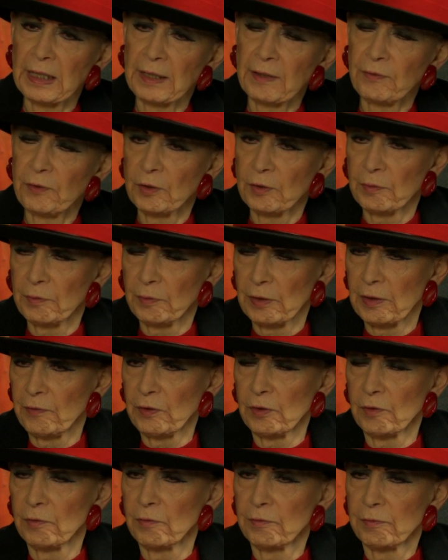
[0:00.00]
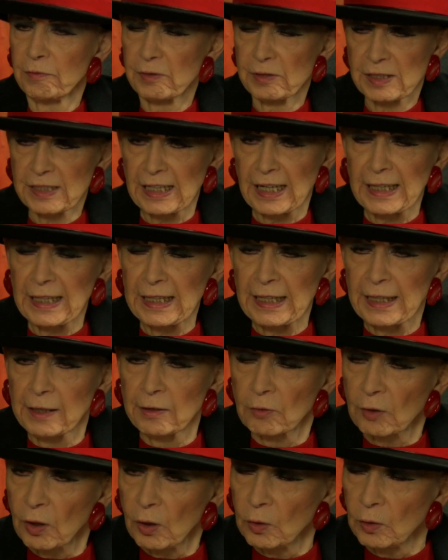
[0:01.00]
and if you're studying
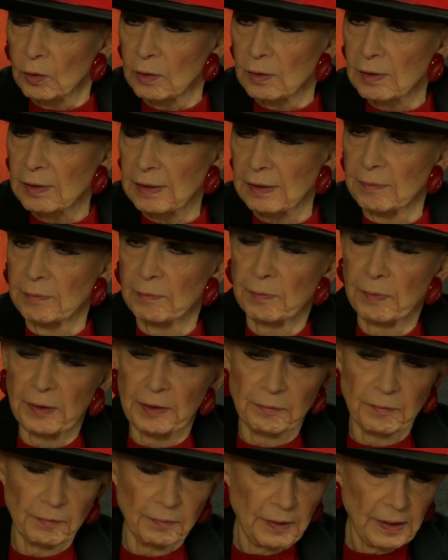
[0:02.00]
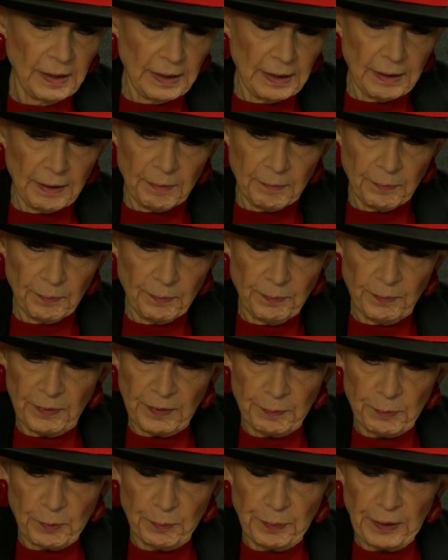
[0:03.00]
roles and
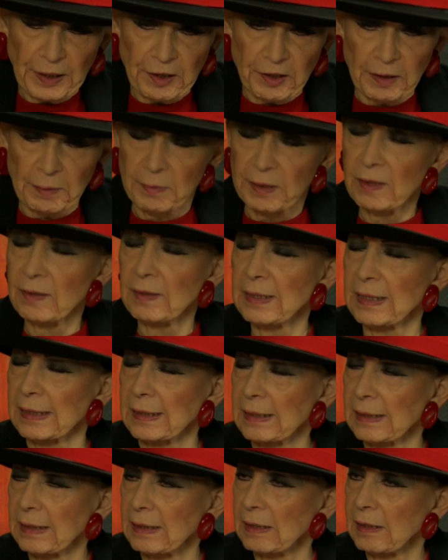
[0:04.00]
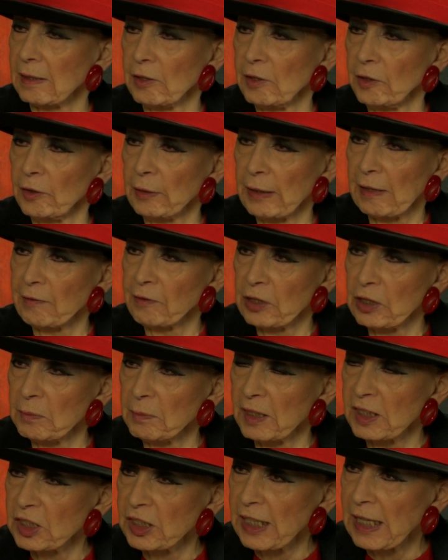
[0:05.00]
preparing music, you don't have too
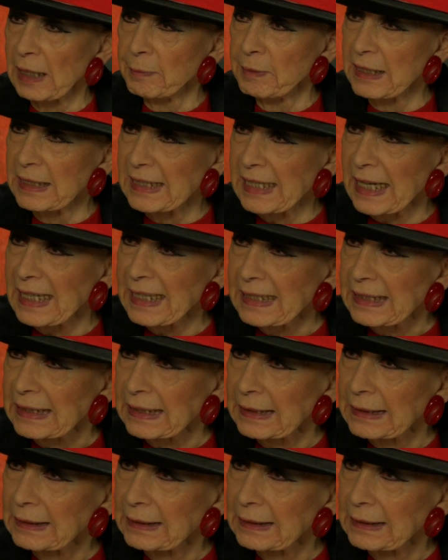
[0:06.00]
much time to date.